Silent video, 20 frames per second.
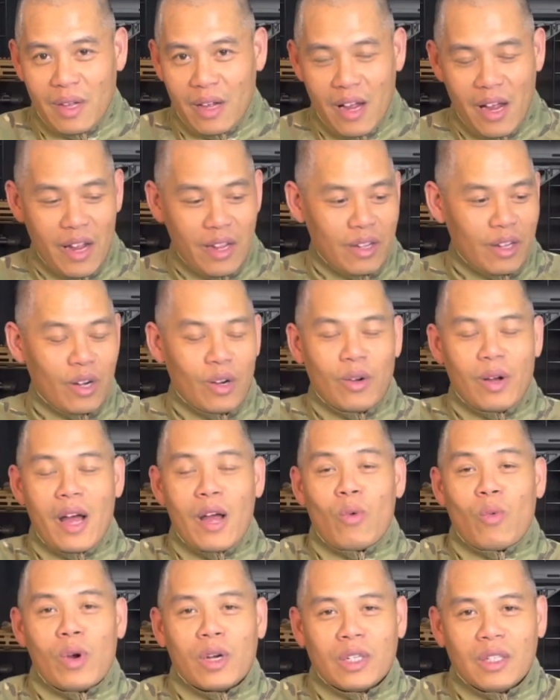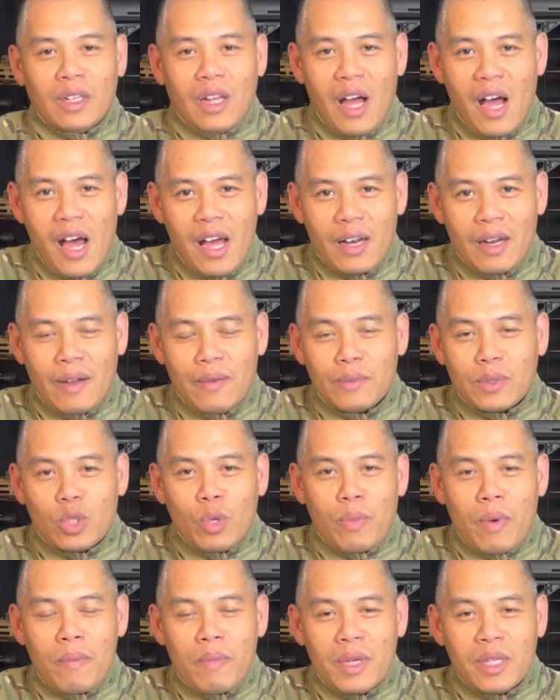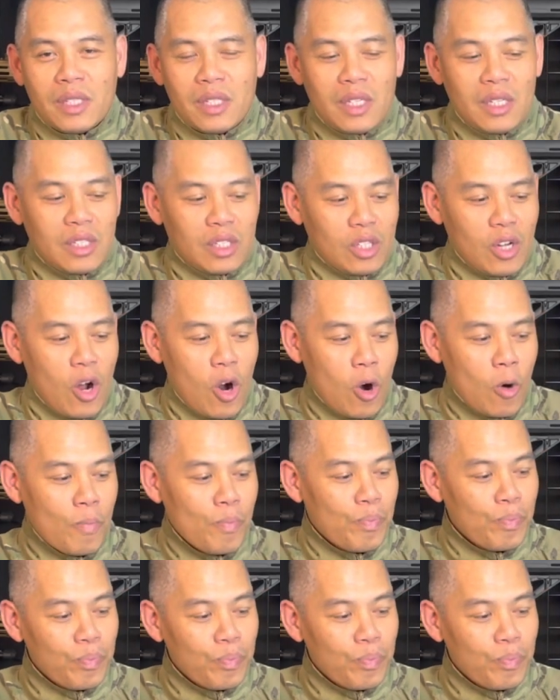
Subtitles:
I work a lot, I'm super busy, so